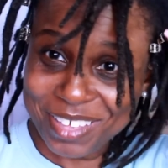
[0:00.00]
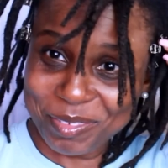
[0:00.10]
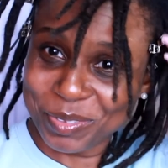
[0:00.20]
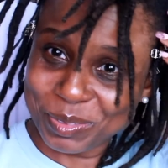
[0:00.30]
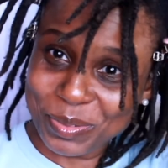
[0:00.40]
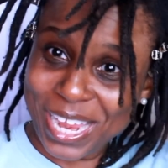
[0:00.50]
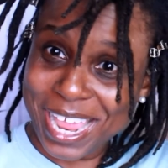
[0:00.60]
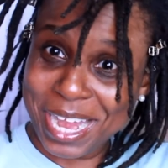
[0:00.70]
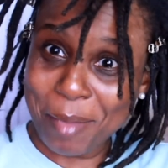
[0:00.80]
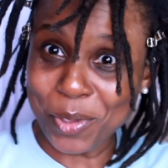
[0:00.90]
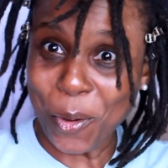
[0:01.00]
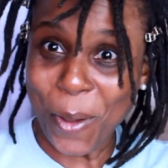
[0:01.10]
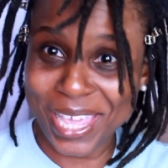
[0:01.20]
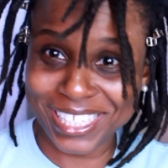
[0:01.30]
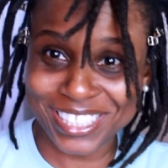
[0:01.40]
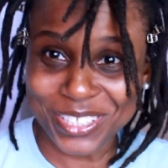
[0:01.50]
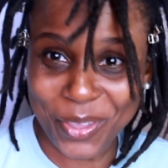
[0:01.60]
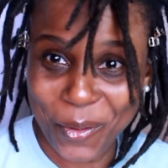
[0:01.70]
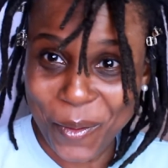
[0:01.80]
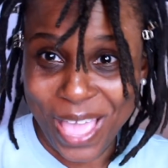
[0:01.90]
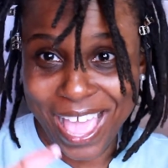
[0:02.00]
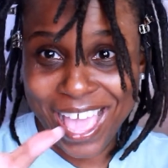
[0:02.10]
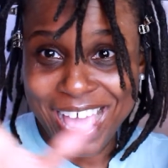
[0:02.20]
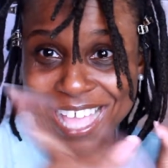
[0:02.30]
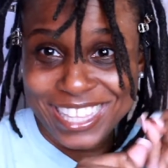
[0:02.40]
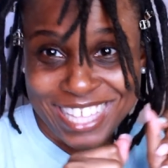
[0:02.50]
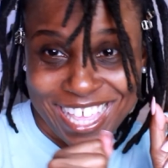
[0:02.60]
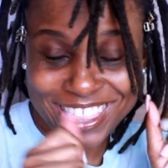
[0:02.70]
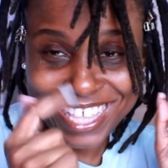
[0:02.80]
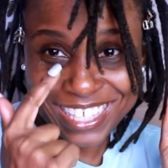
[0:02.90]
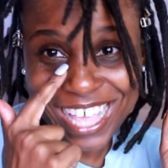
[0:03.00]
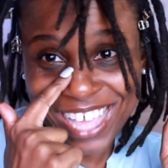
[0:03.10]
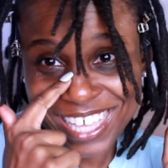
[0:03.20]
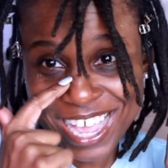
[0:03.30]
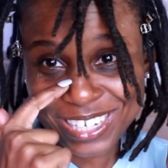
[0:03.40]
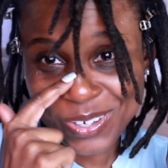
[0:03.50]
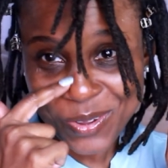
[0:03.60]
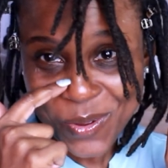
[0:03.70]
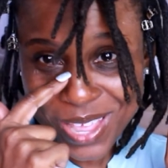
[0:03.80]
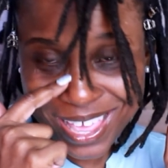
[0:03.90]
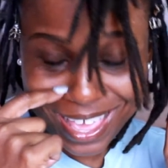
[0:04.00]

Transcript: and be was right. And I'm going to take this. How y'all doing?